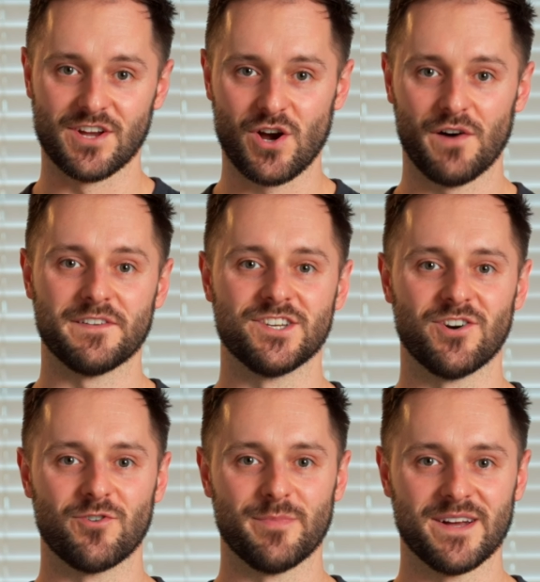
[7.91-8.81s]
Coffee
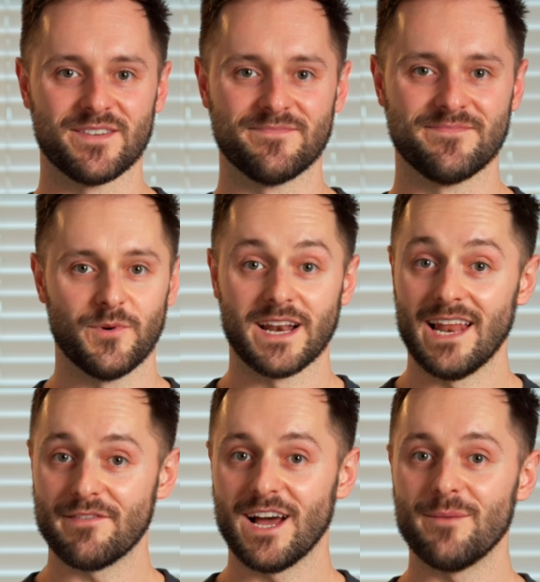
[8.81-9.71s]
Junglebird. We're going to
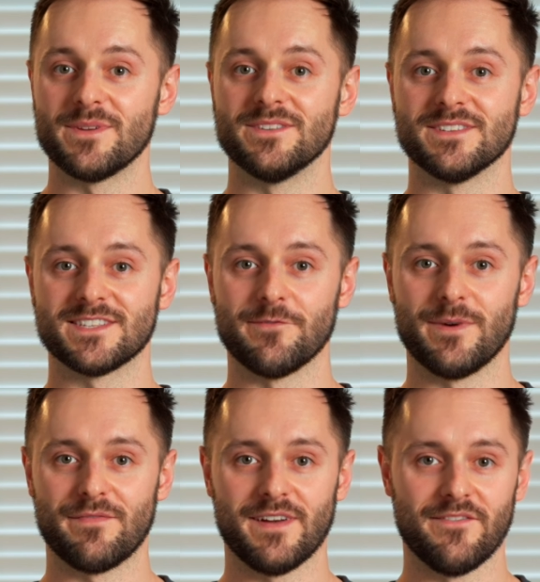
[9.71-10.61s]
level it up using some of
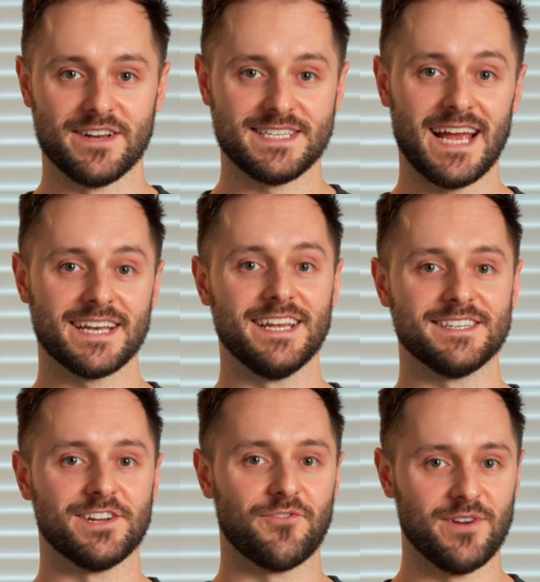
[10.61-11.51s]
my favourite techniques
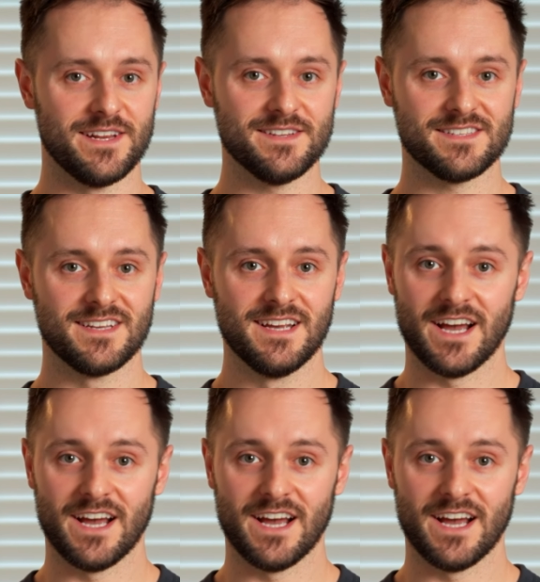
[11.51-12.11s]
and ingredients,